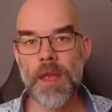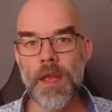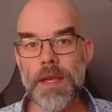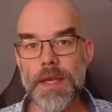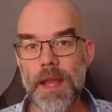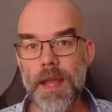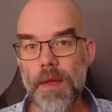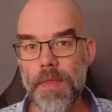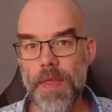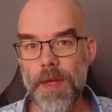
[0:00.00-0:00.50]

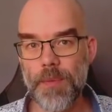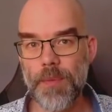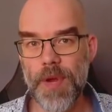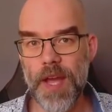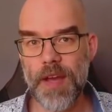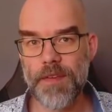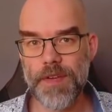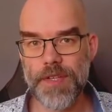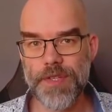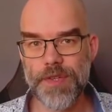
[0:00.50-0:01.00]
Now that we
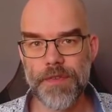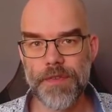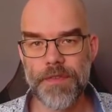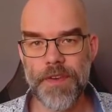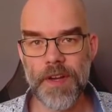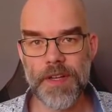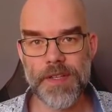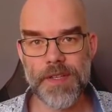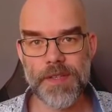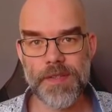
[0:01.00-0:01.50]
have our two
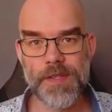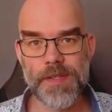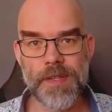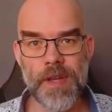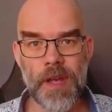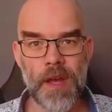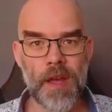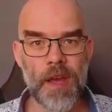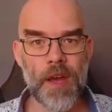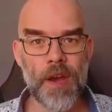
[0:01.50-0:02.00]
functions,
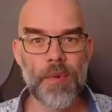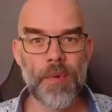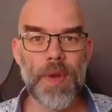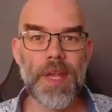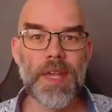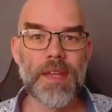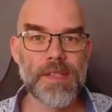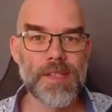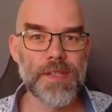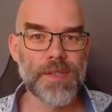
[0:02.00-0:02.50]
we
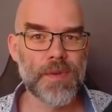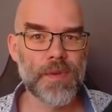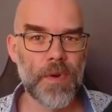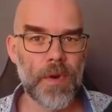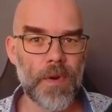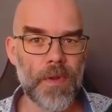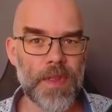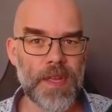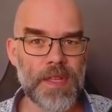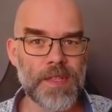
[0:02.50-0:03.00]
can just
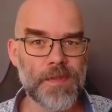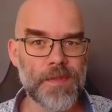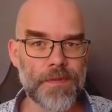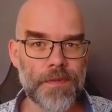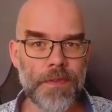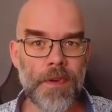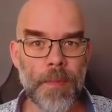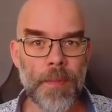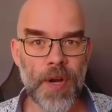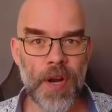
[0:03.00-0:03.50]
call these
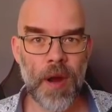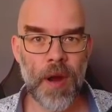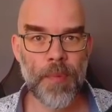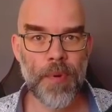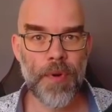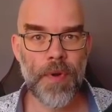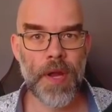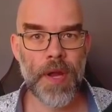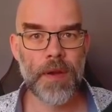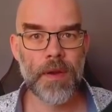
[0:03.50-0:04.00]
from our
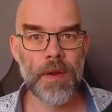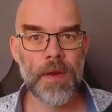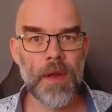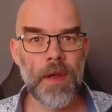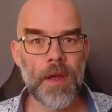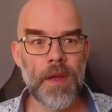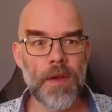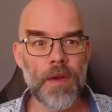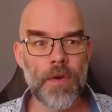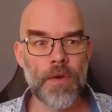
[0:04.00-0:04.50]
operator,
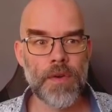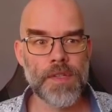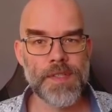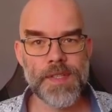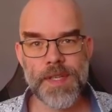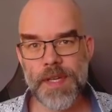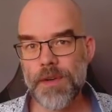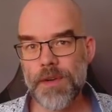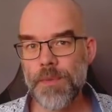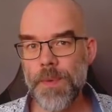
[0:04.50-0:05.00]

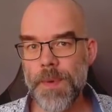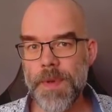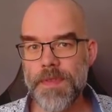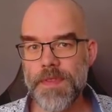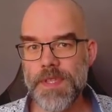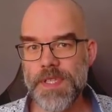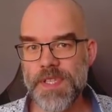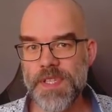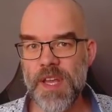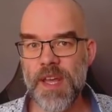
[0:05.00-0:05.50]
still with
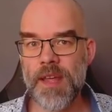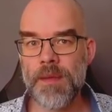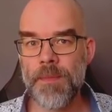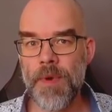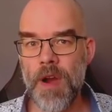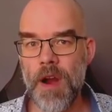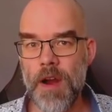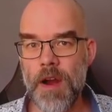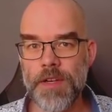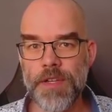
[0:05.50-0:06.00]
the same
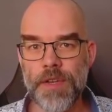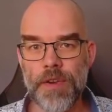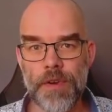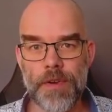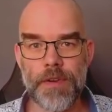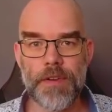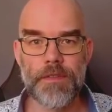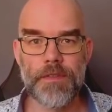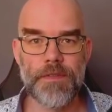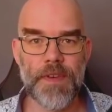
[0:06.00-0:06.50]

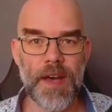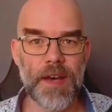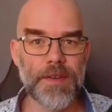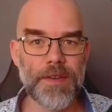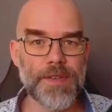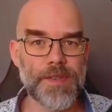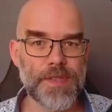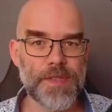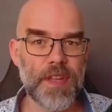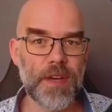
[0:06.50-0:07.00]
hard-coded
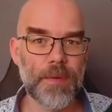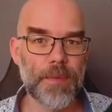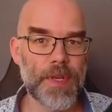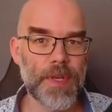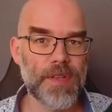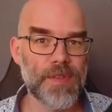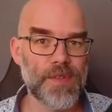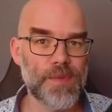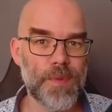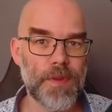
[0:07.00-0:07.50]
values that we
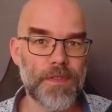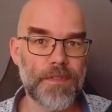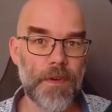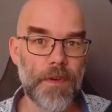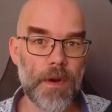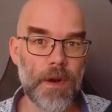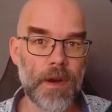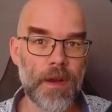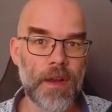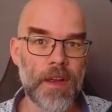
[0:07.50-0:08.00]
used
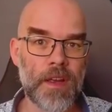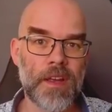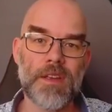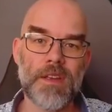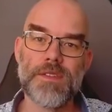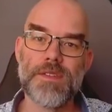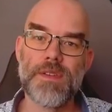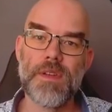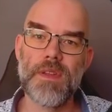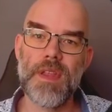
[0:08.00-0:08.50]
before,
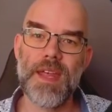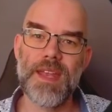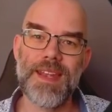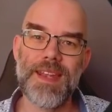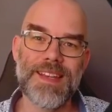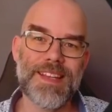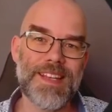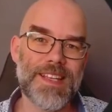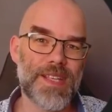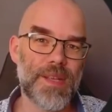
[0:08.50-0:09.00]
so that
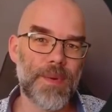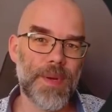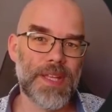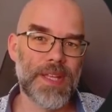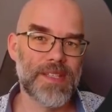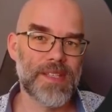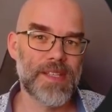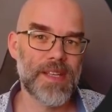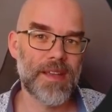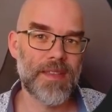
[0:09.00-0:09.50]
at least we can
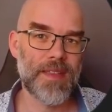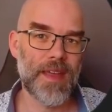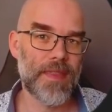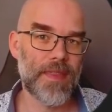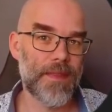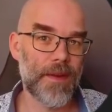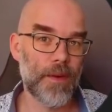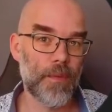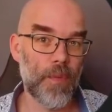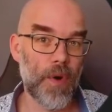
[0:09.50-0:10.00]
see that
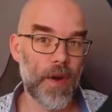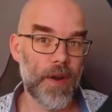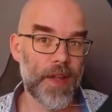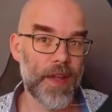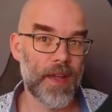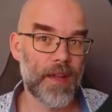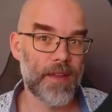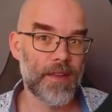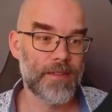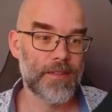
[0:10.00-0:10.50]
they're working.